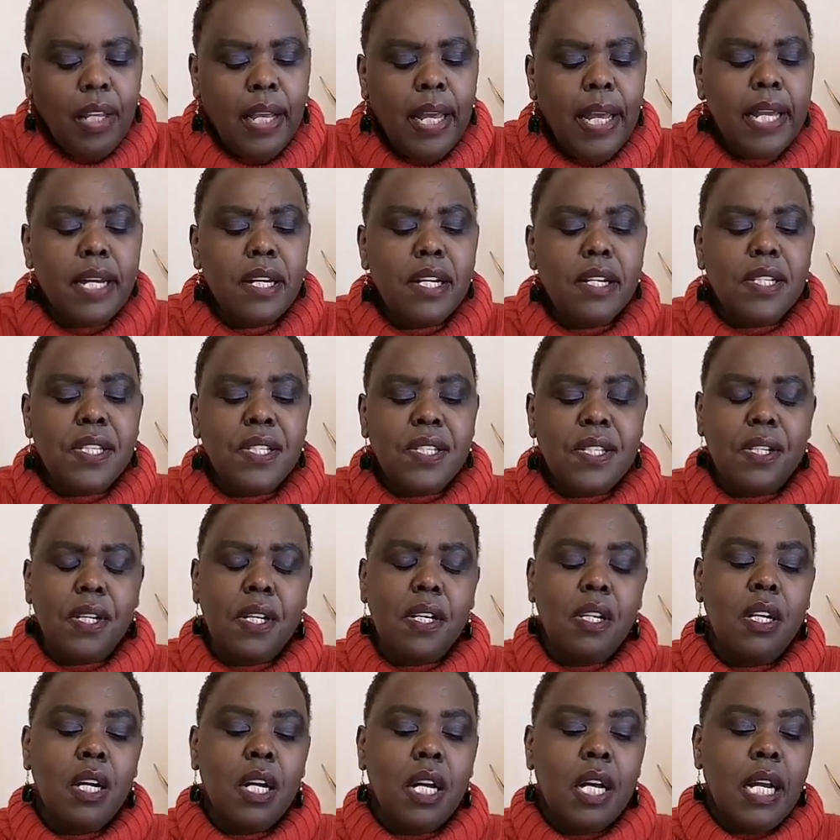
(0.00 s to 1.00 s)
And
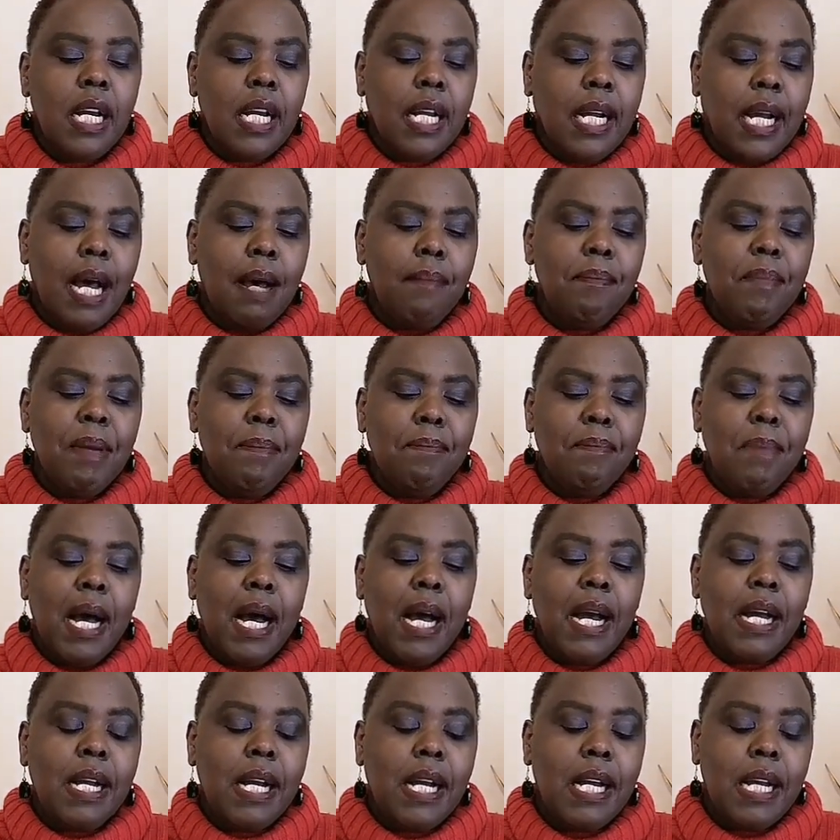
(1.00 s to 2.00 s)
also, coming
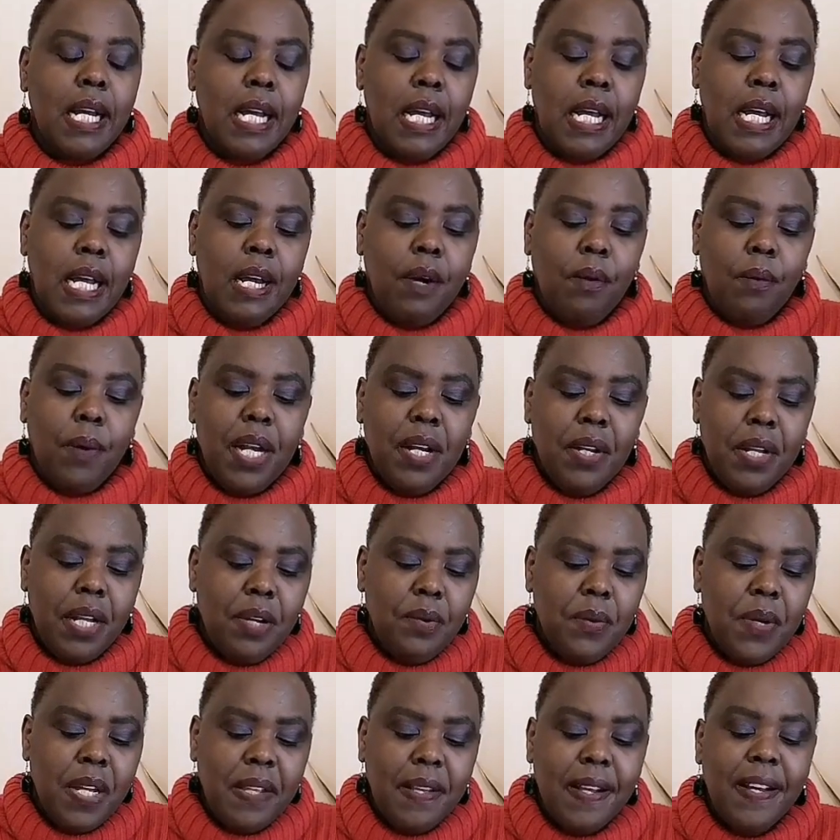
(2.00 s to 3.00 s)
back, when you're
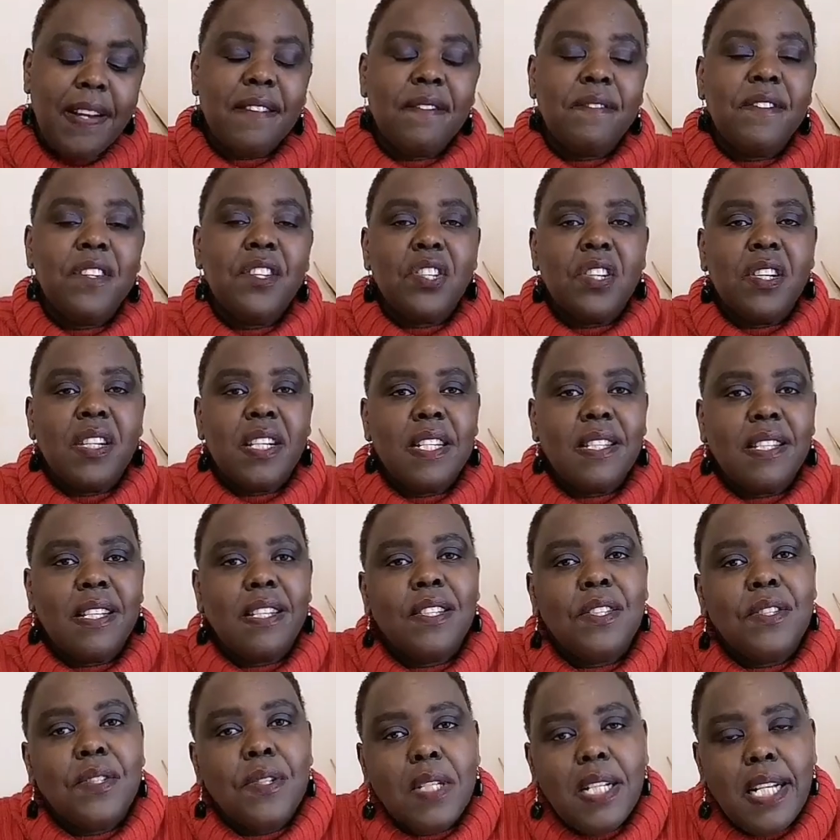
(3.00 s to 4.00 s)
doing your revision as a
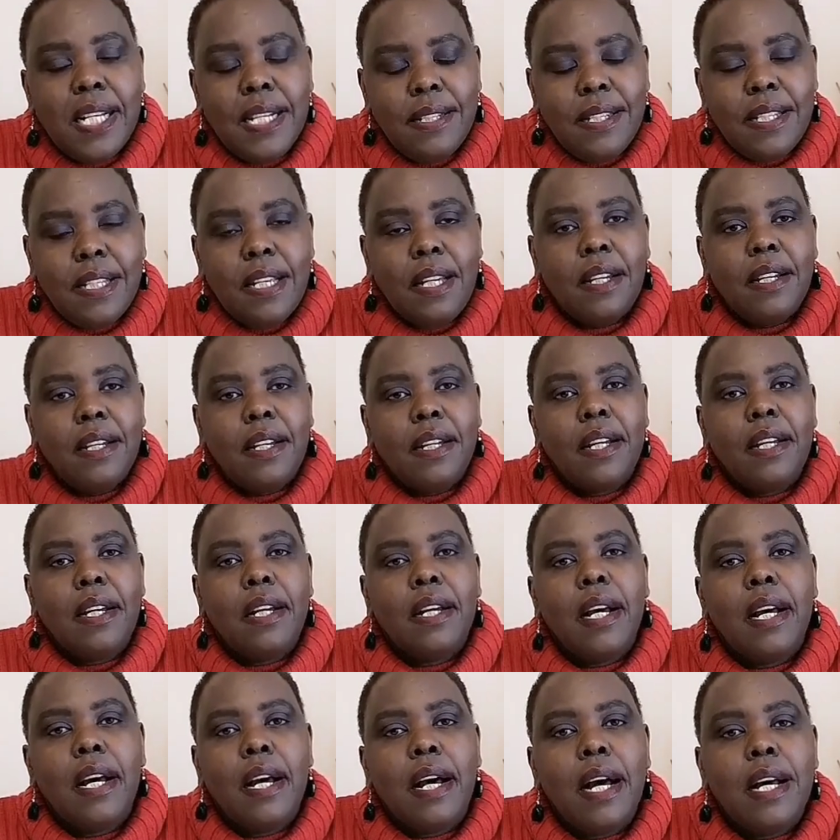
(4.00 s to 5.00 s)
student,
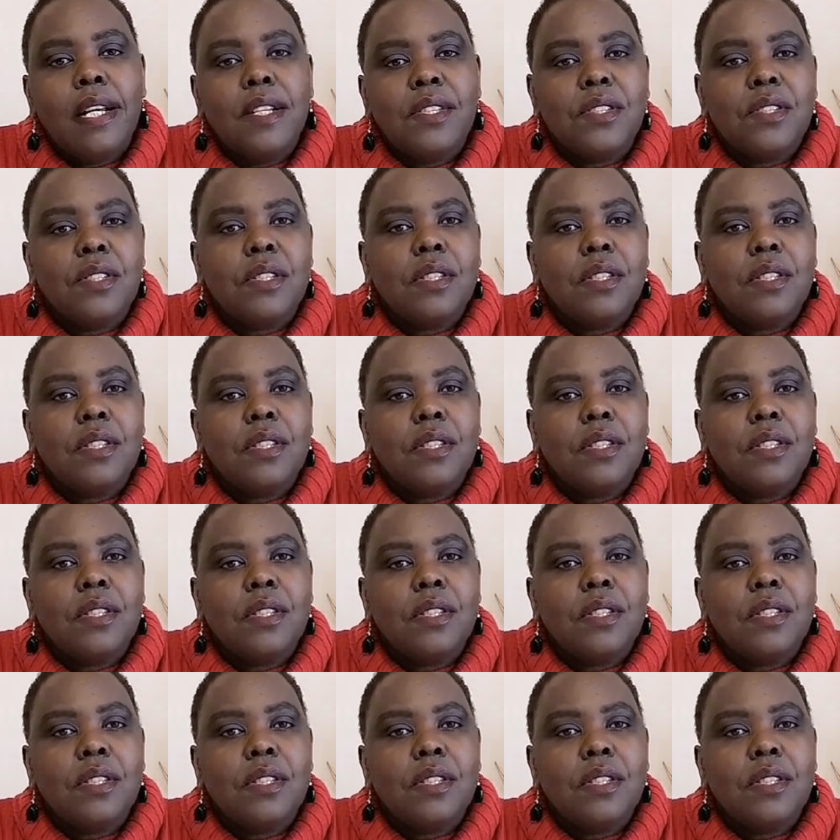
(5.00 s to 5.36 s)
at